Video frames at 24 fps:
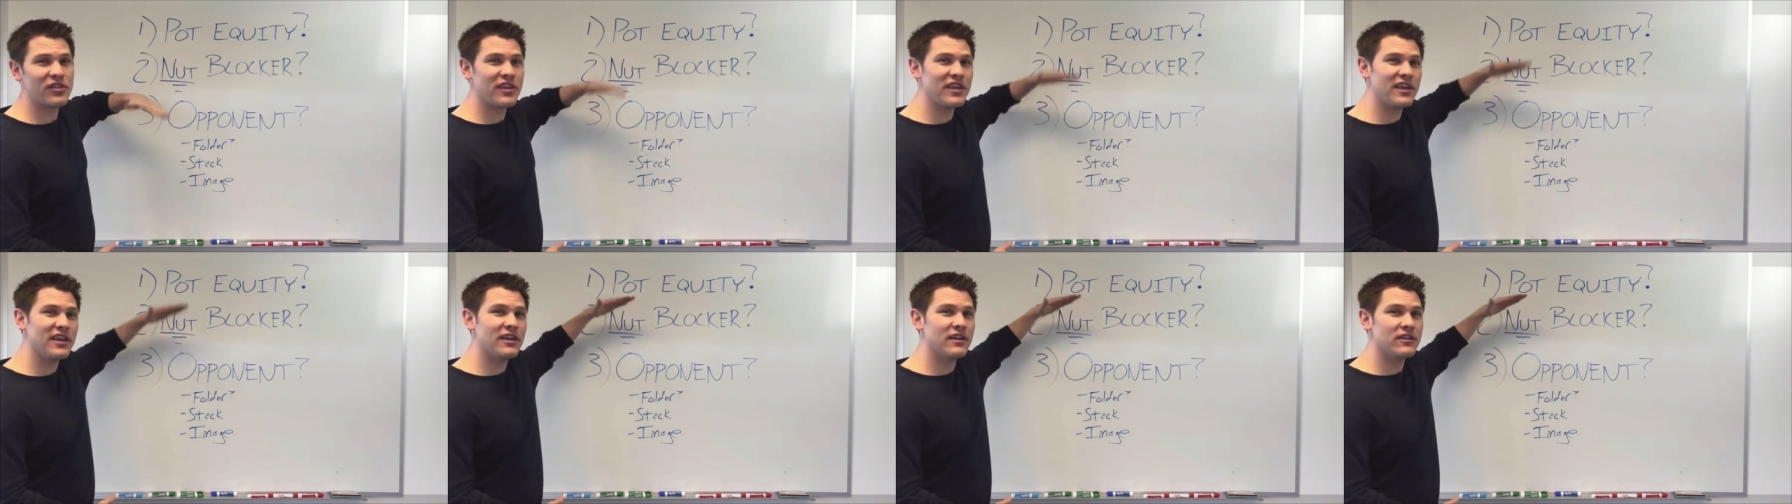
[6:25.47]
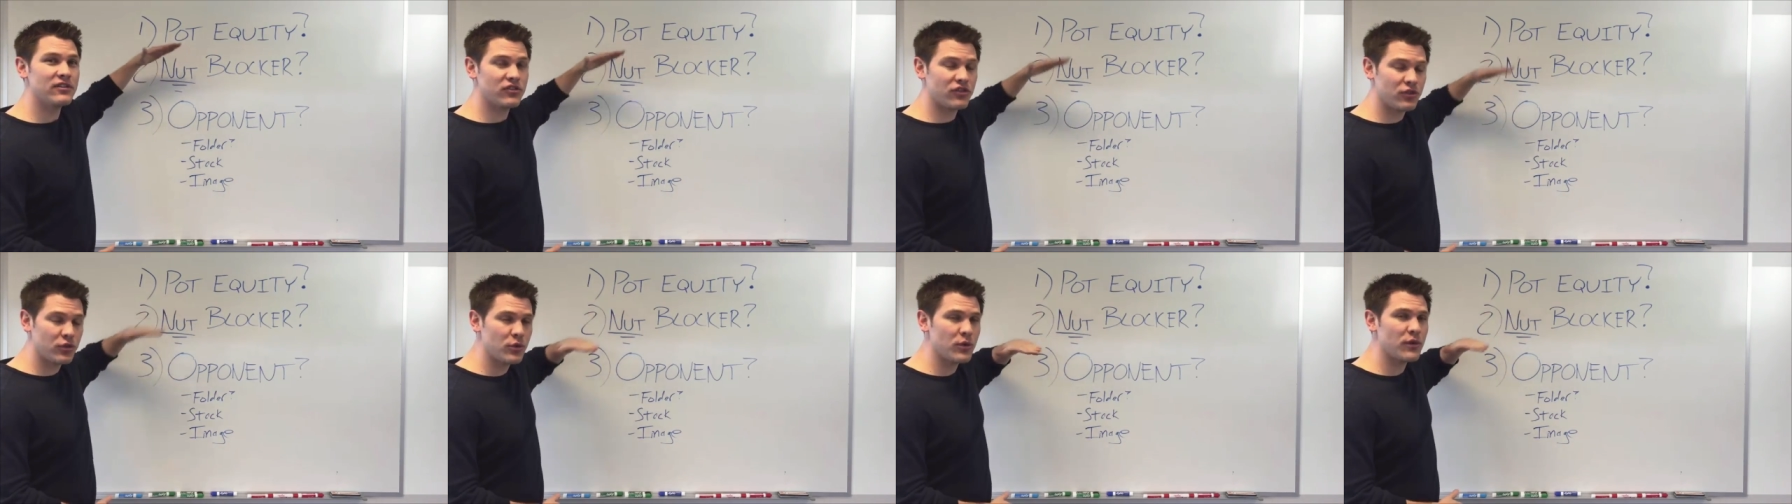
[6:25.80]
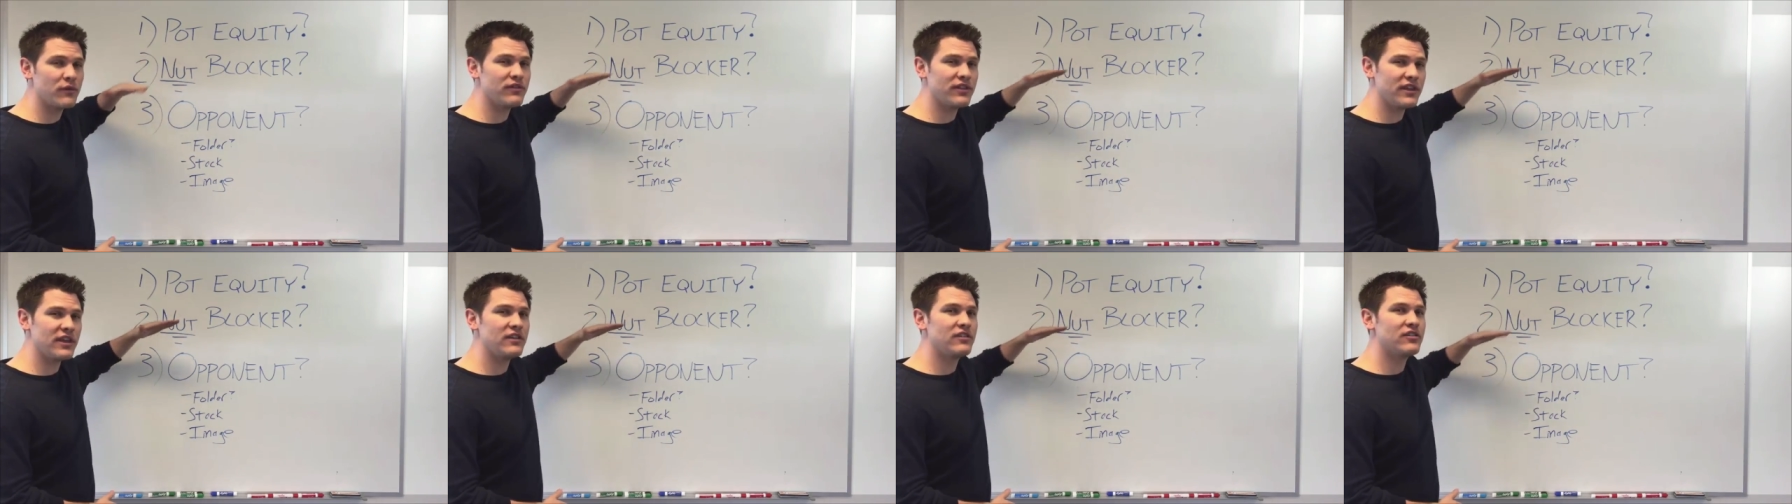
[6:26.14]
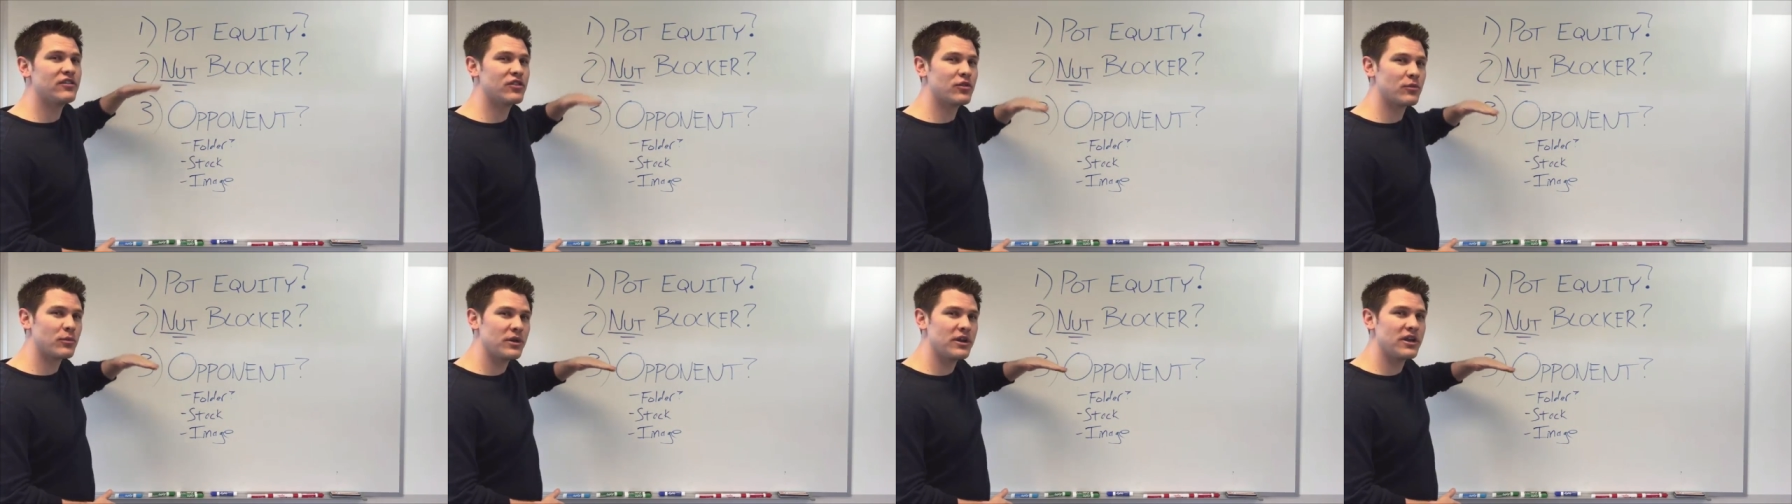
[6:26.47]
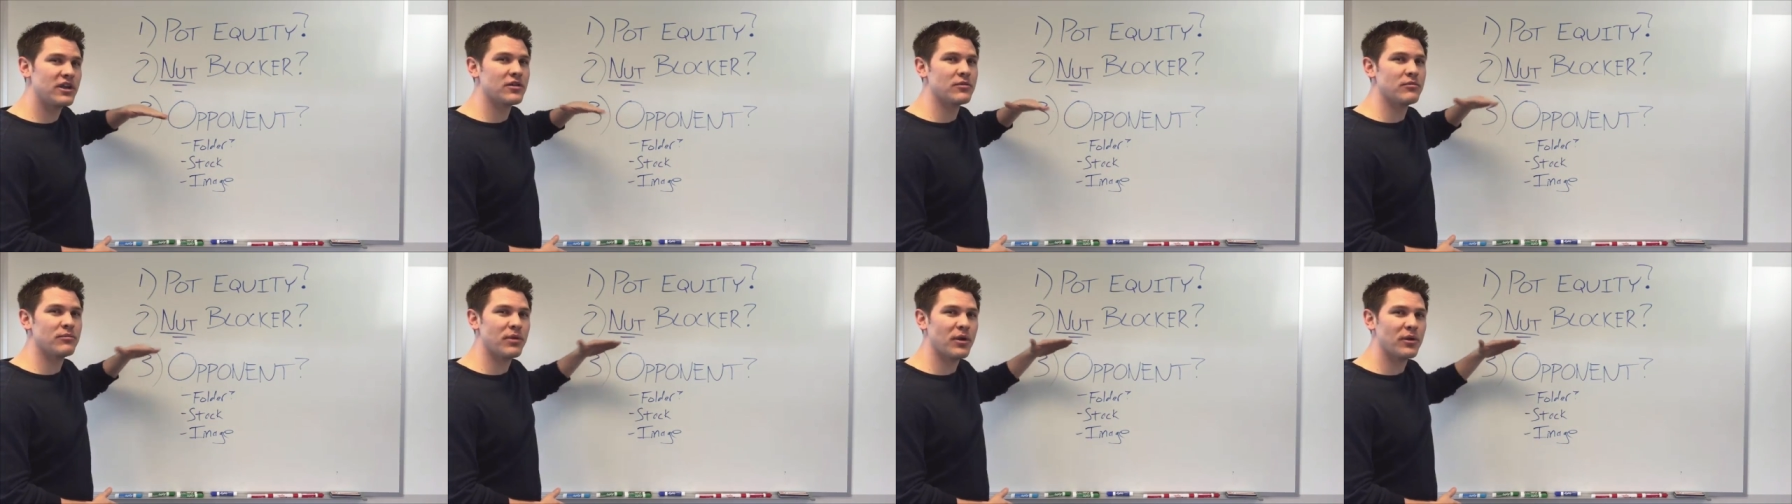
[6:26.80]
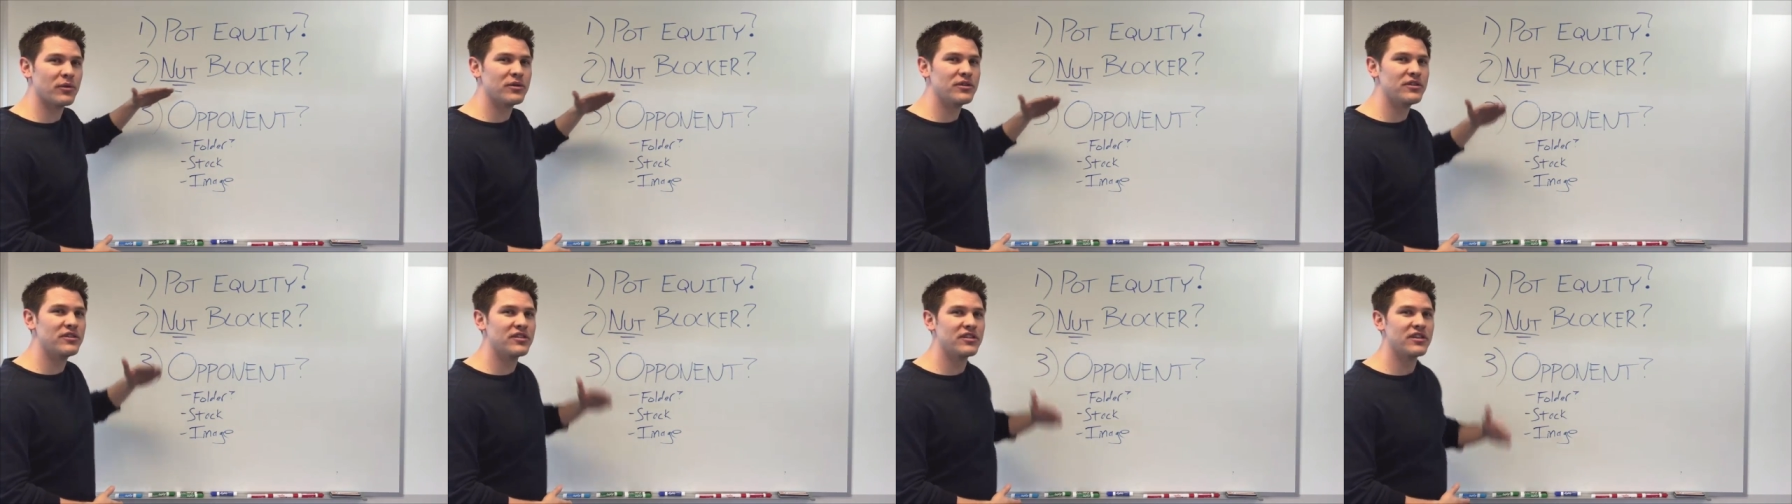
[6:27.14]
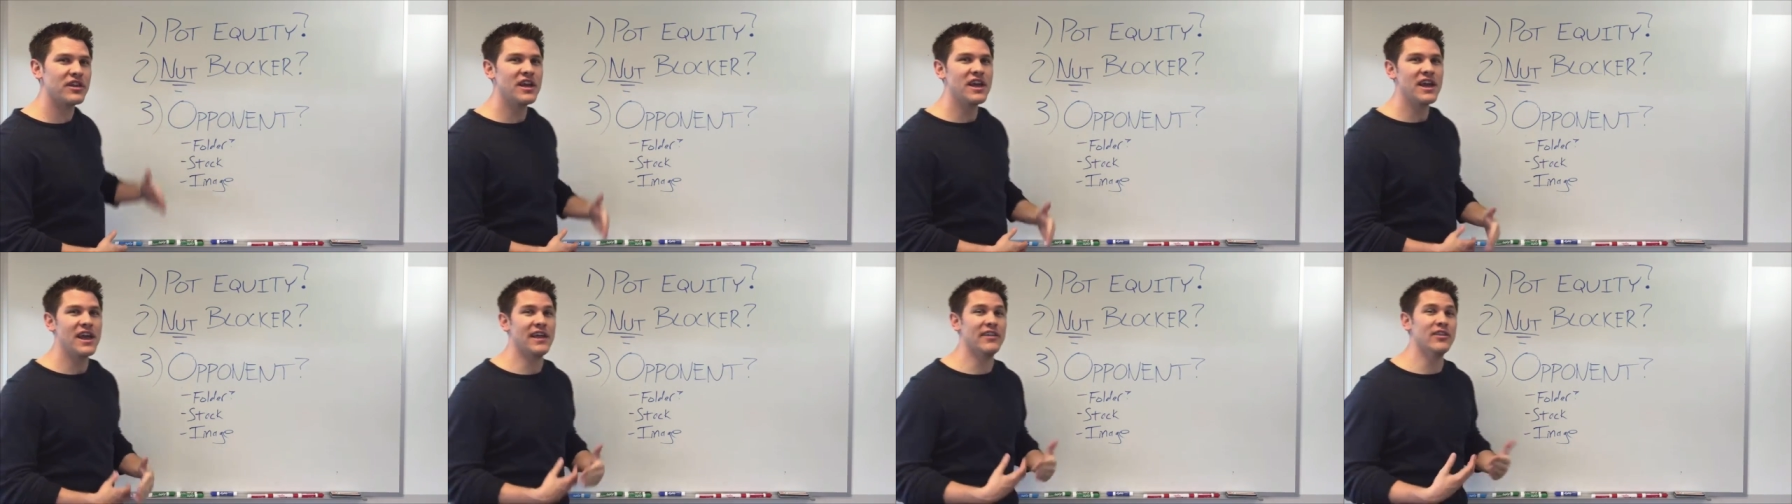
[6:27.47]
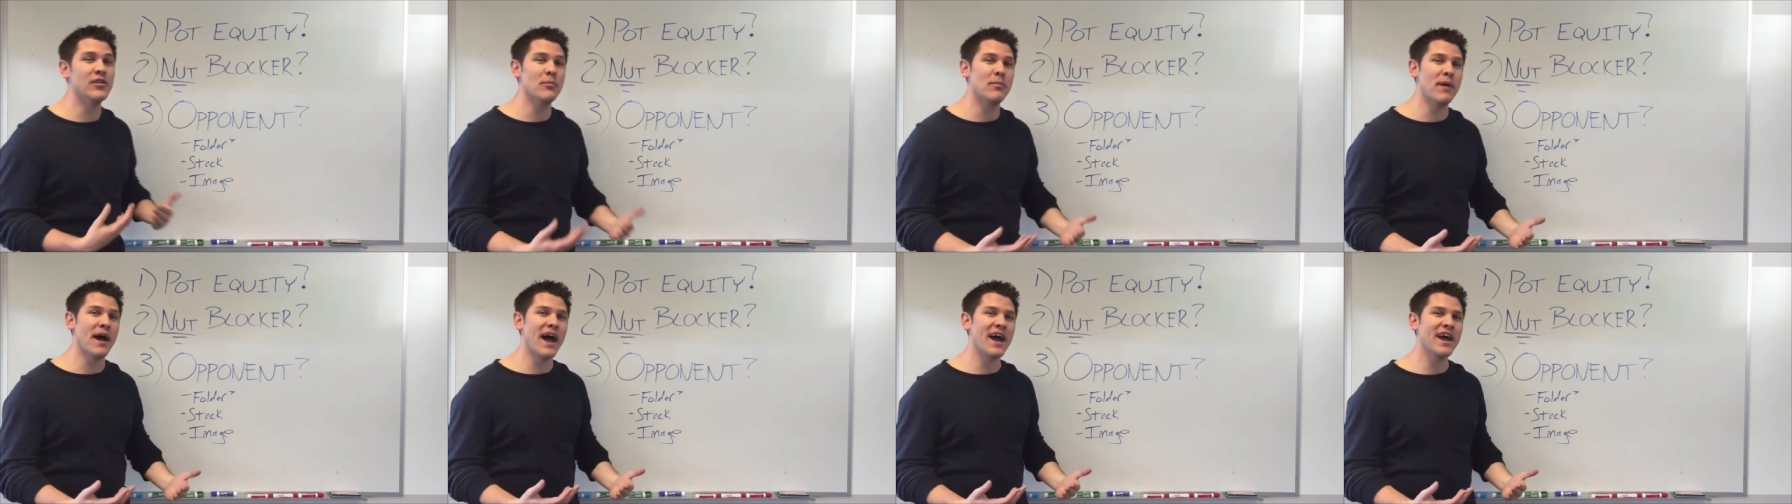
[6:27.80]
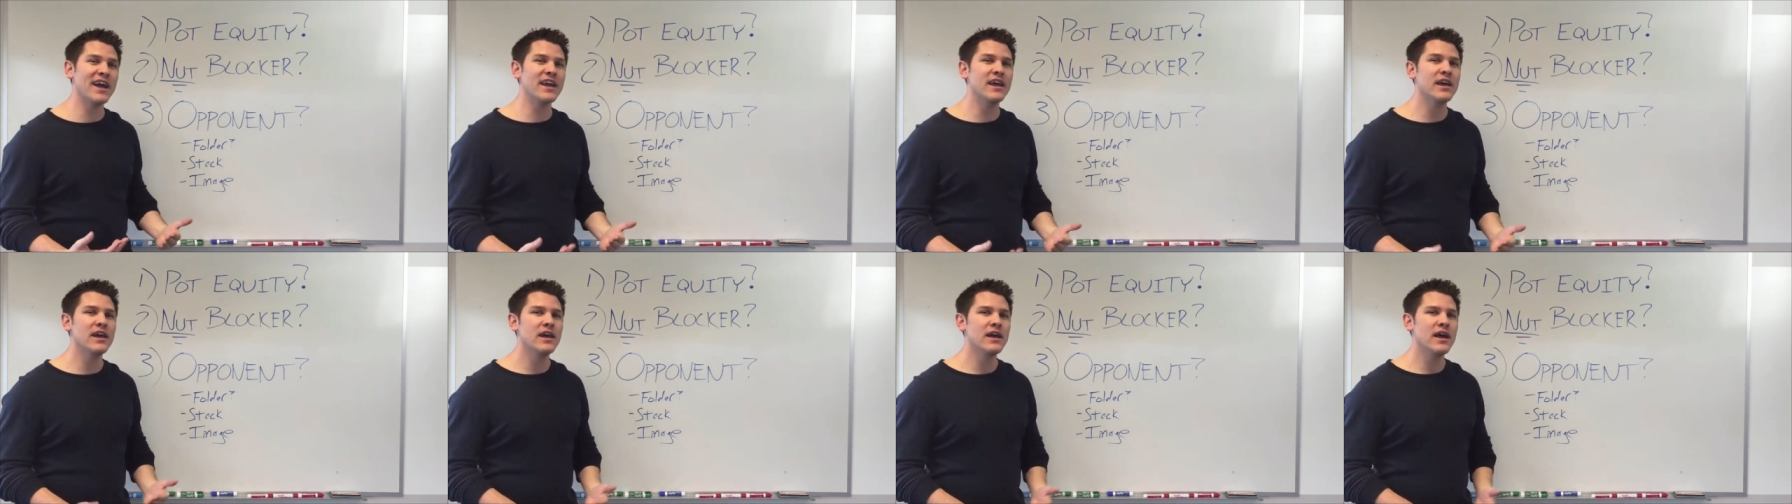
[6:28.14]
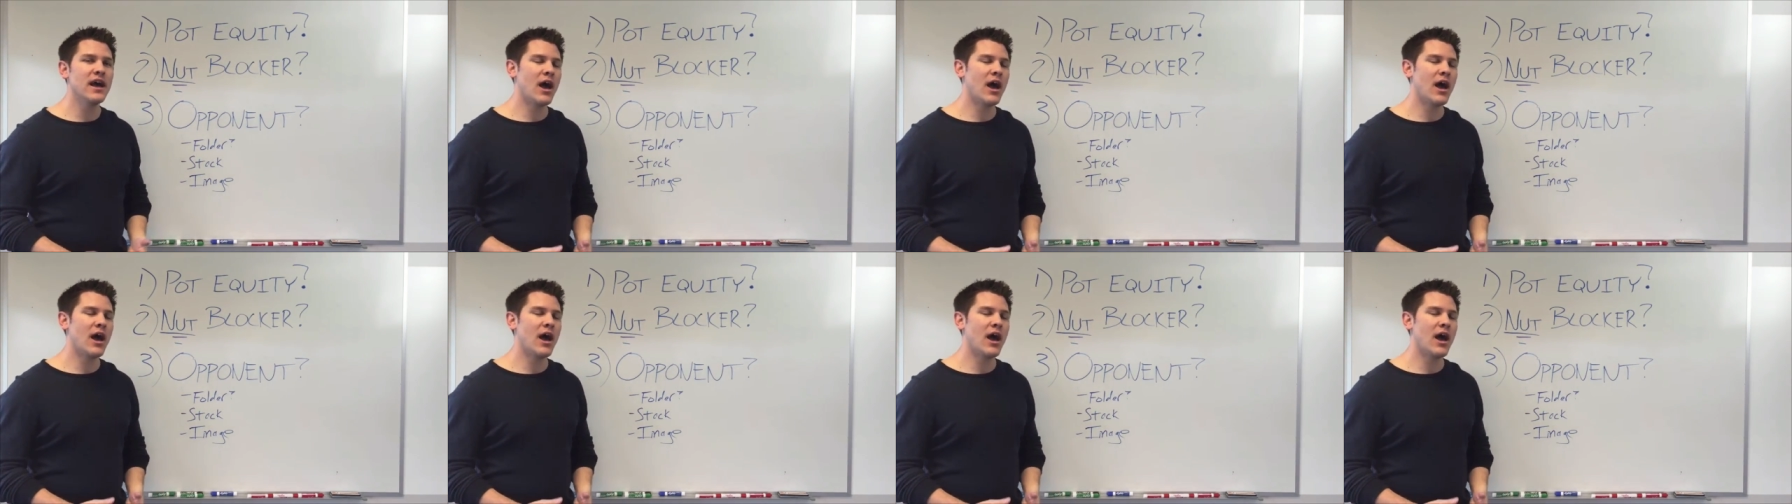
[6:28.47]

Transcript: th two of these three components in the bag,